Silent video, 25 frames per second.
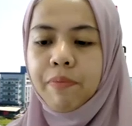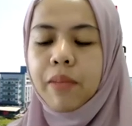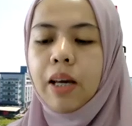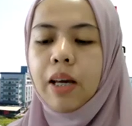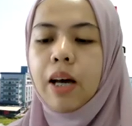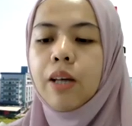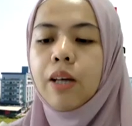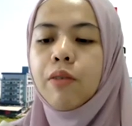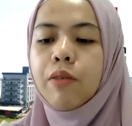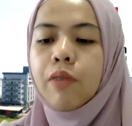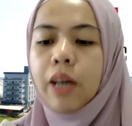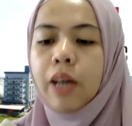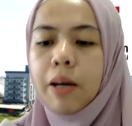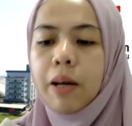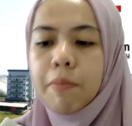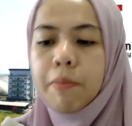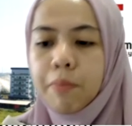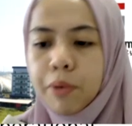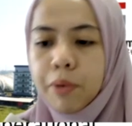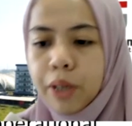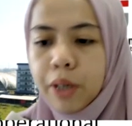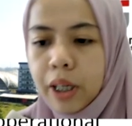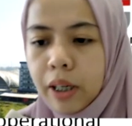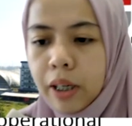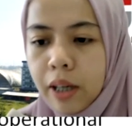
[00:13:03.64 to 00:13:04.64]
Now you can
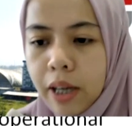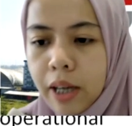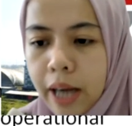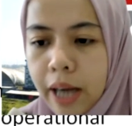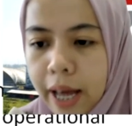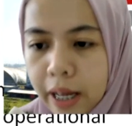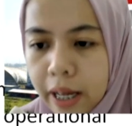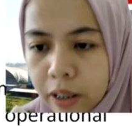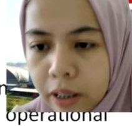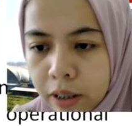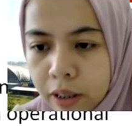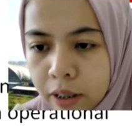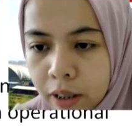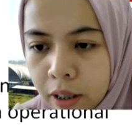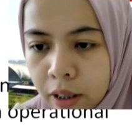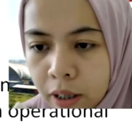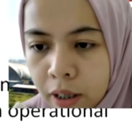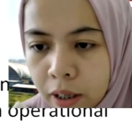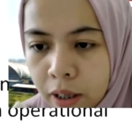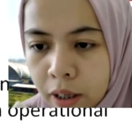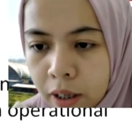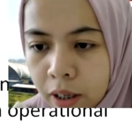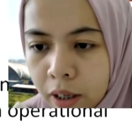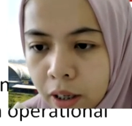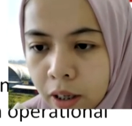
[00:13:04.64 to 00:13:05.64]
put it an S.
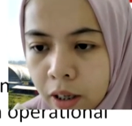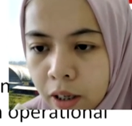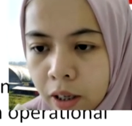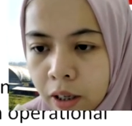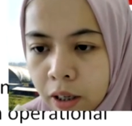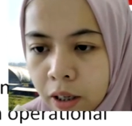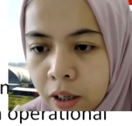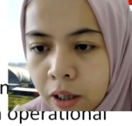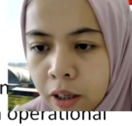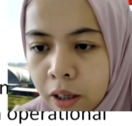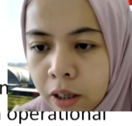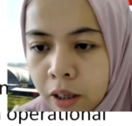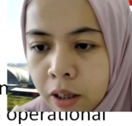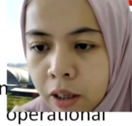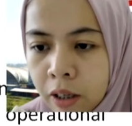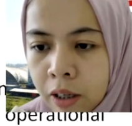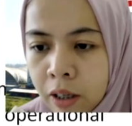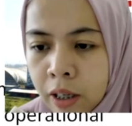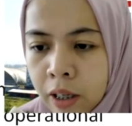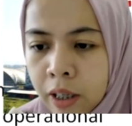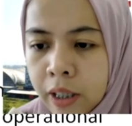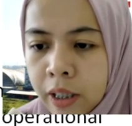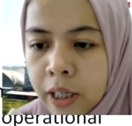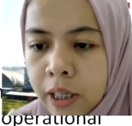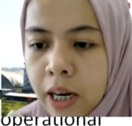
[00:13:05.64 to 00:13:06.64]

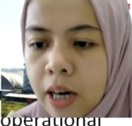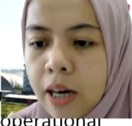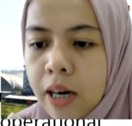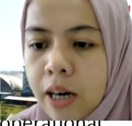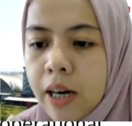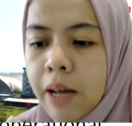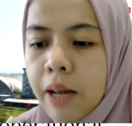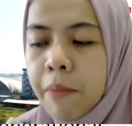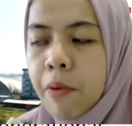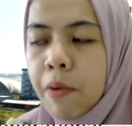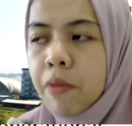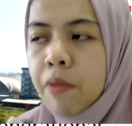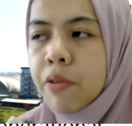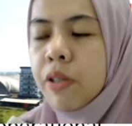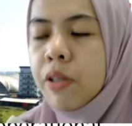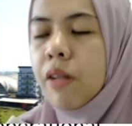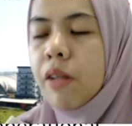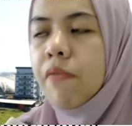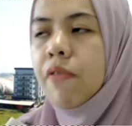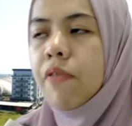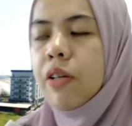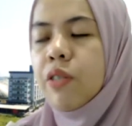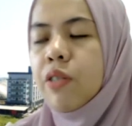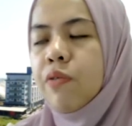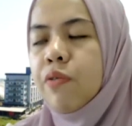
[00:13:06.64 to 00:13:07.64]
The other name of
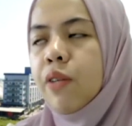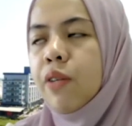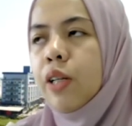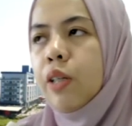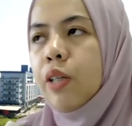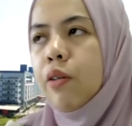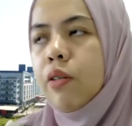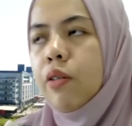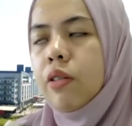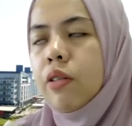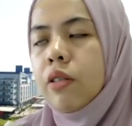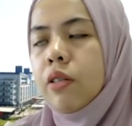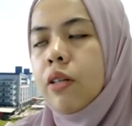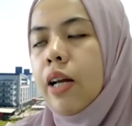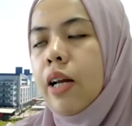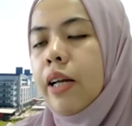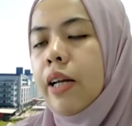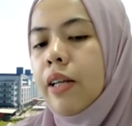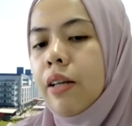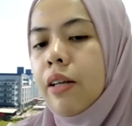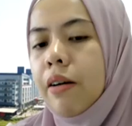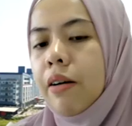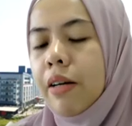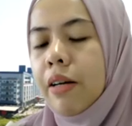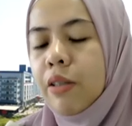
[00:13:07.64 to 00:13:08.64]
salvage value is just
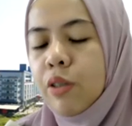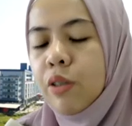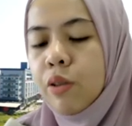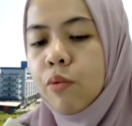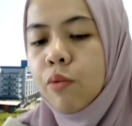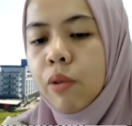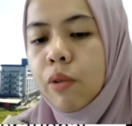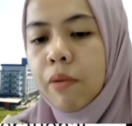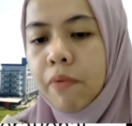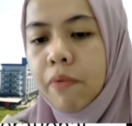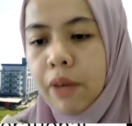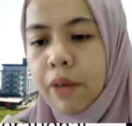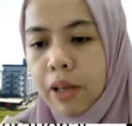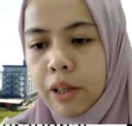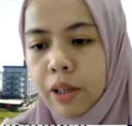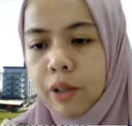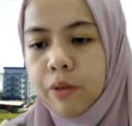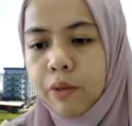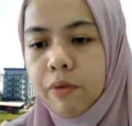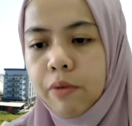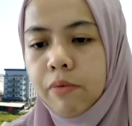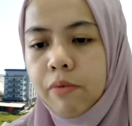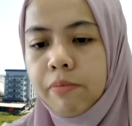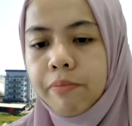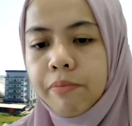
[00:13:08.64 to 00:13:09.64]
like the residual
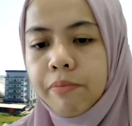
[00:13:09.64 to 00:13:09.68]
value.